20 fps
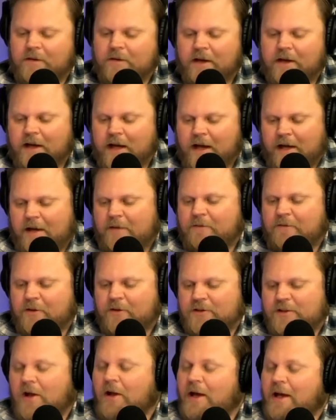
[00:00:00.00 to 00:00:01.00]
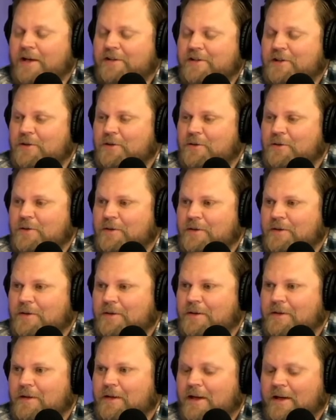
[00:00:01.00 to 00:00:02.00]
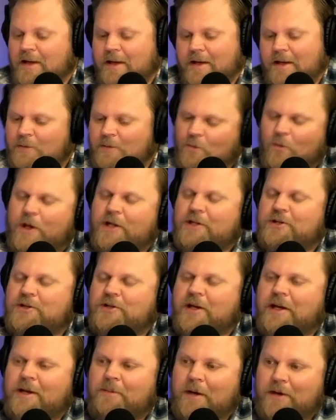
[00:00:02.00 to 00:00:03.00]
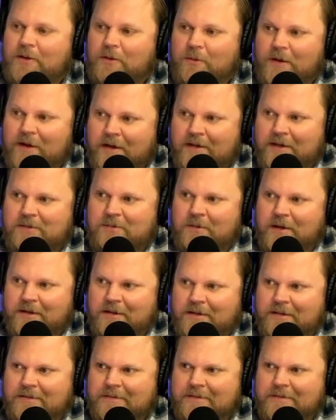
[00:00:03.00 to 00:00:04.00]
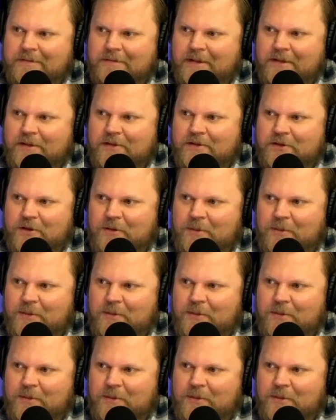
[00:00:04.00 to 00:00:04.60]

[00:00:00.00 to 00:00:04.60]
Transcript: I, first I'll ask you uh, what did you think about the way I explained it in the sermon?